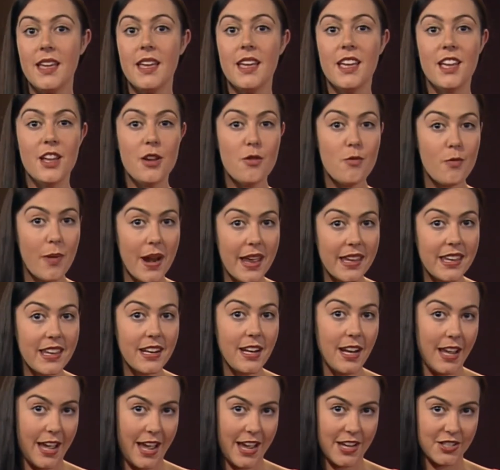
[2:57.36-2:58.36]

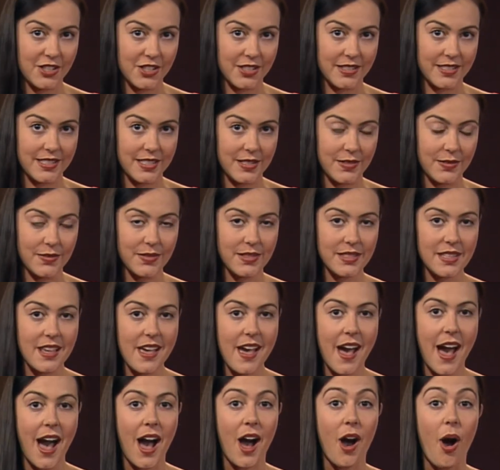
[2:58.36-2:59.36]
Irregular adjectives
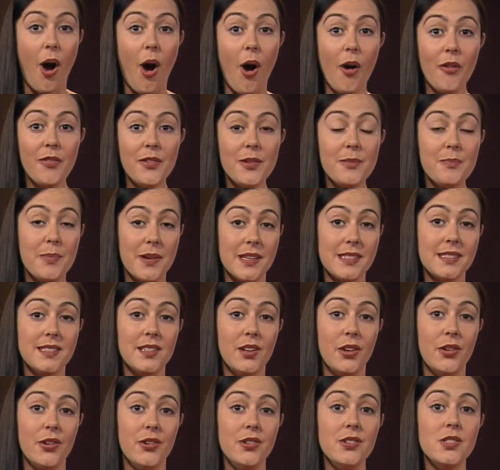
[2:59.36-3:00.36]
are often best
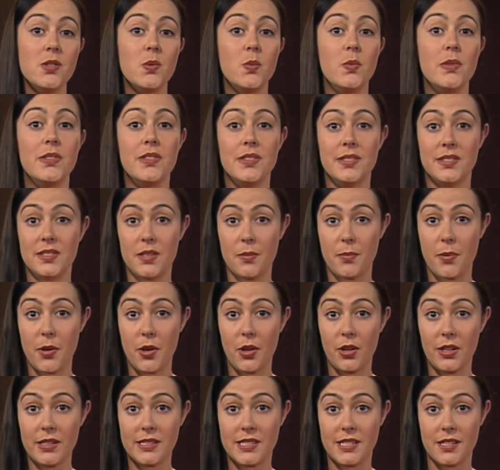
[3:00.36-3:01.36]
learnt with the
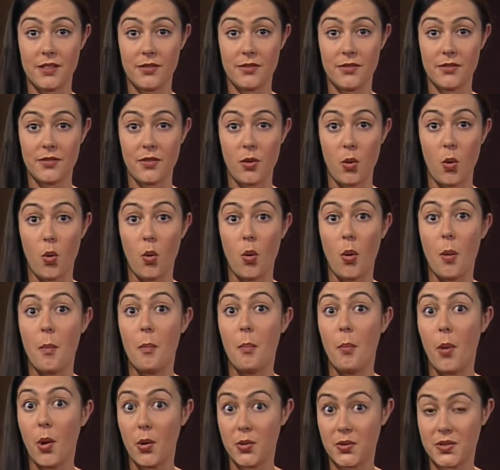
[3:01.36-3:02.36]
superlative or
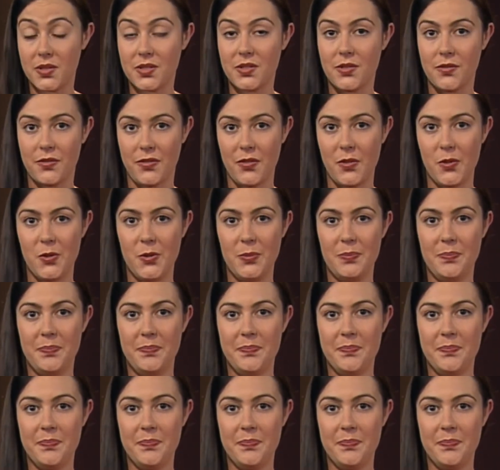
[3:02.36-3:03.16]
most form.